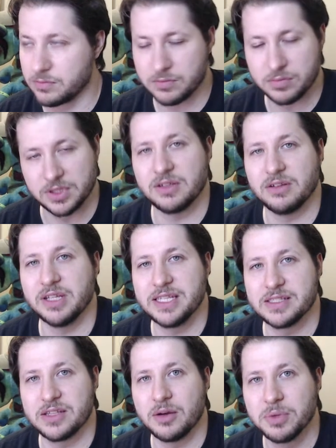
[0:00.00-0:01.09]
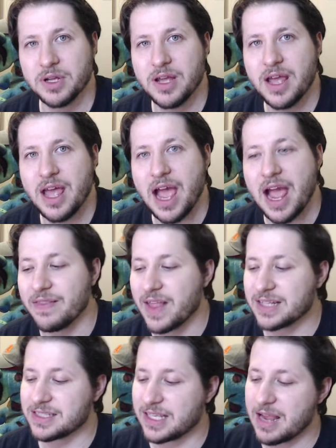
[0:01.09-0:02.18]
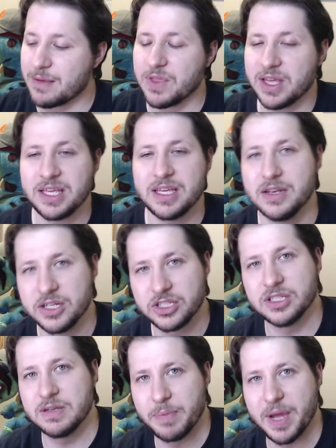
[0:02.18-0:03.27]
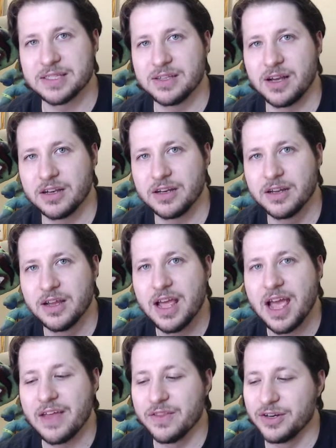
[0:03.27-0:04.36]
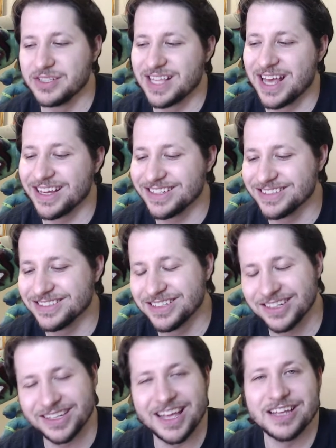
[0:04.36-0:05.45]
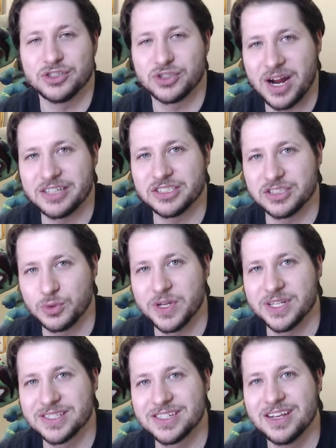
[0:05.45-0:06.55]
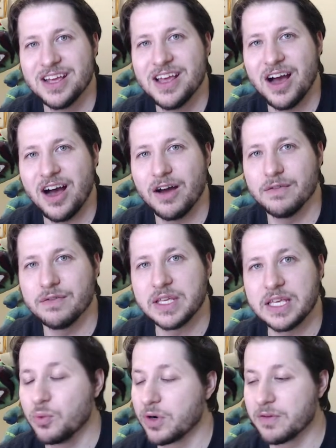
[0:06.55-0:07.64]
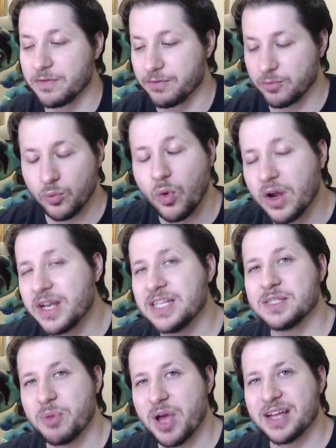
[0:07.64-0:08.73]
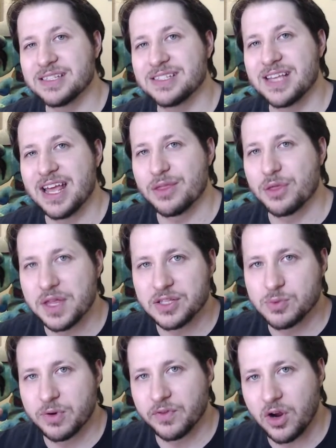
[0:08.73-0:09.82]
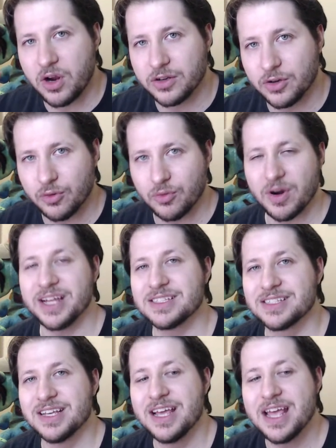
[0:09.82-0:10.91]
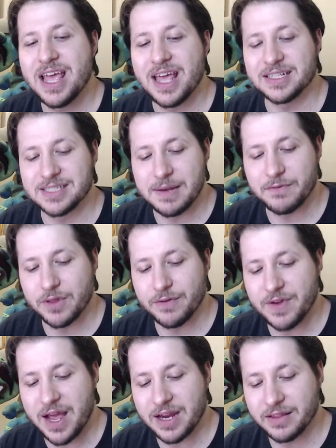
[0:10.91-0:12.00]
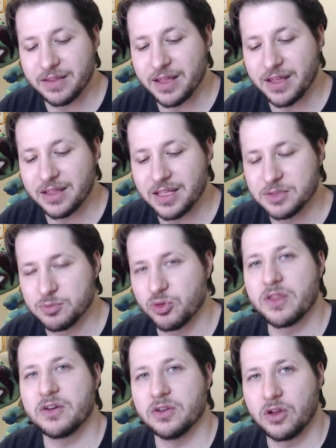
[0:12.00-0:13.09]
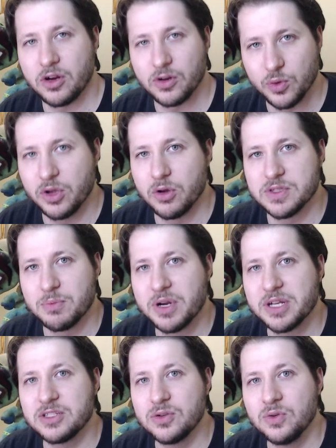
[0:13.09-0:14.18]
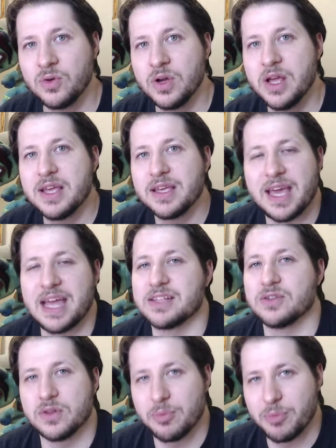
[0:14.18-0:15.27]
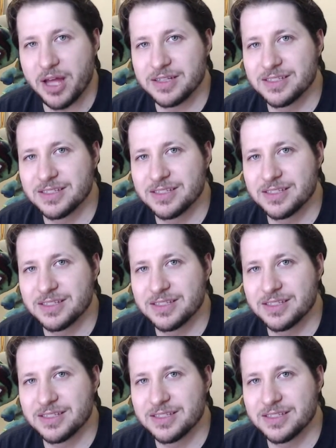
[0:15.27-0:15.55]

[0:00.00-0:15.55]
cleans up, and that's a game that he initially bets on. And there's that, again, tragic twist of he would have won his bets and things would have gone great, except for the fact that his brother-in-law, who he owes the money to, canceled the bet.